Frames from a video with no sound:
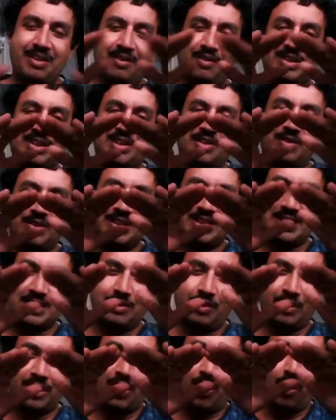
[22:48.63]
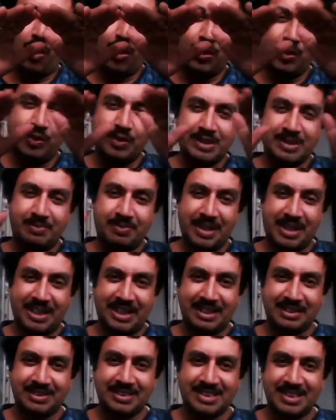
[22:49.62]
on the hollow
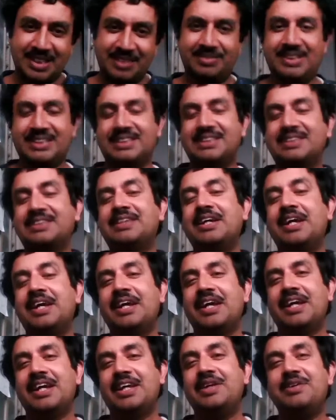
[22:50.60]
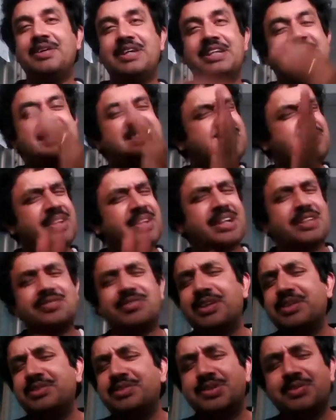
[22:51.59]
spherical surface. It's difficult
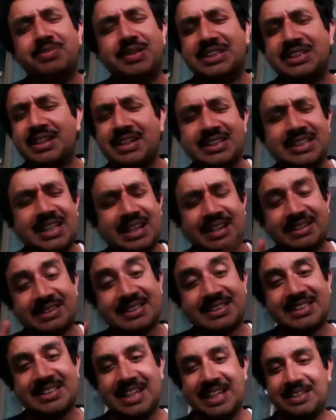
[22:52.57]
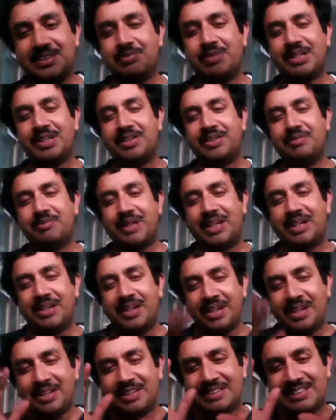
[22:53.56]
for you to picturize, I understand, but
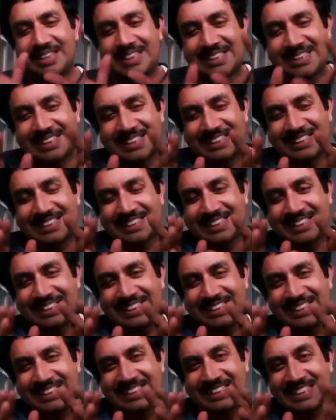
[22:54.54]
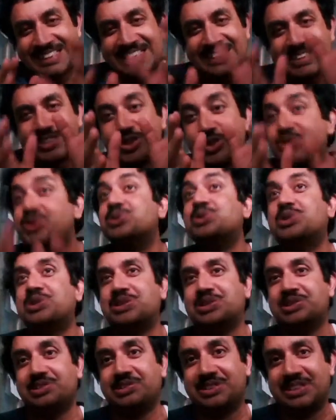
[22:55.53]
this this is the
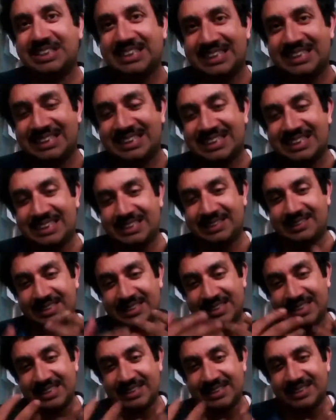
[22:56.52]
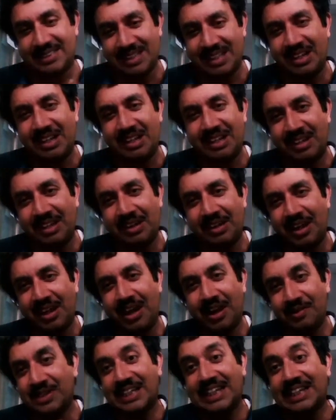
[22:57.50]
truth. This is
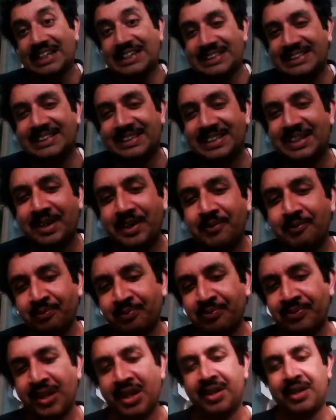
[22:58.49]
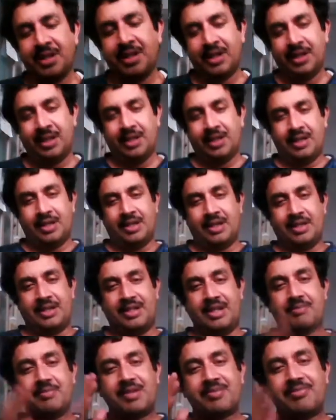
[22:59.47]
how it is.
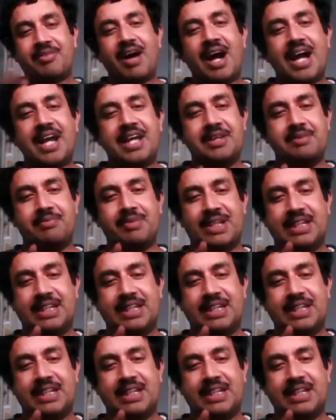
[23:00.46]
Number 5